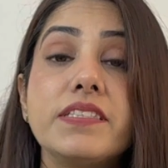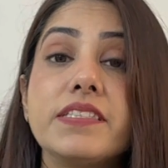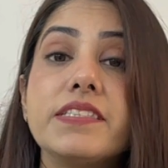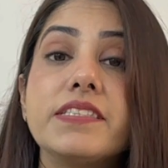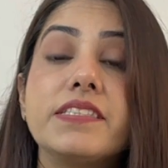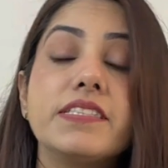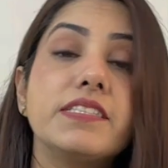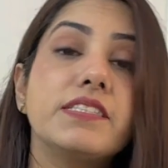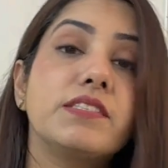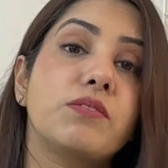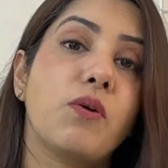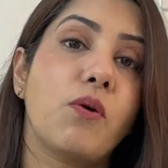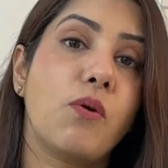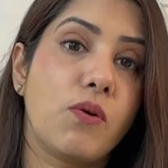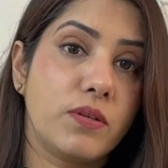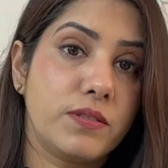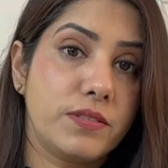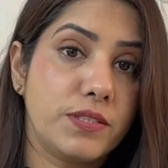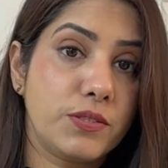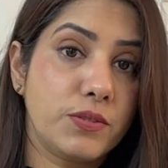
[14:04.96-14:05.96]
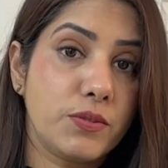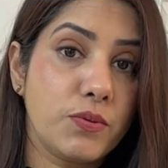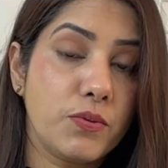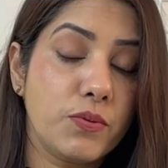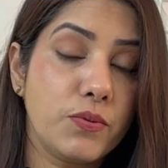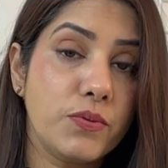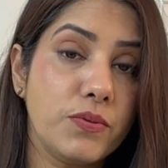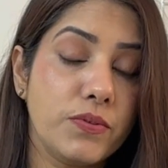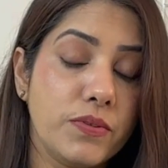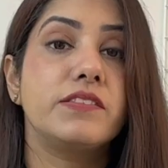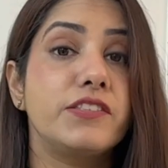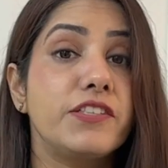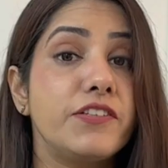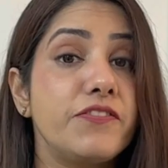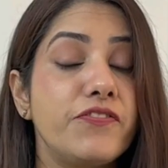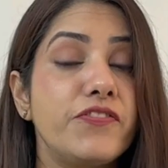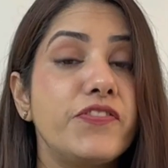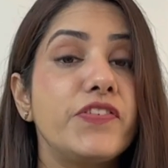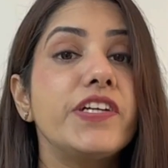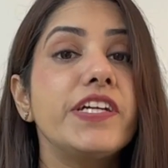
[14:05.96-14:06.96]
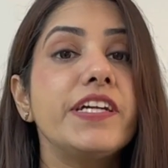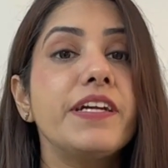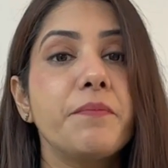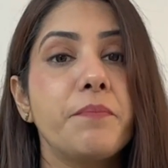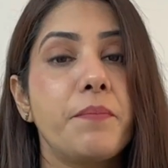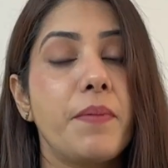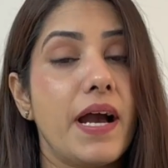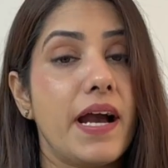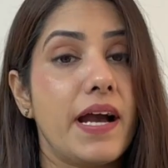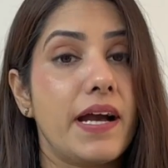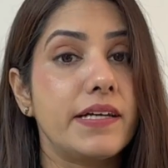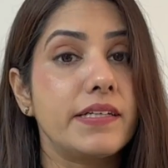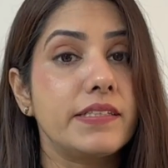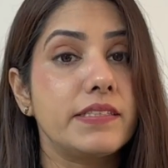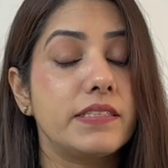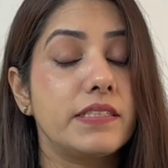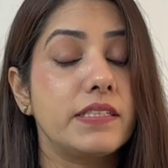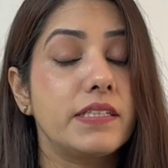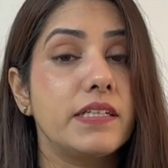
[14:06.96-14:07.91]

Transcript: it is also referring back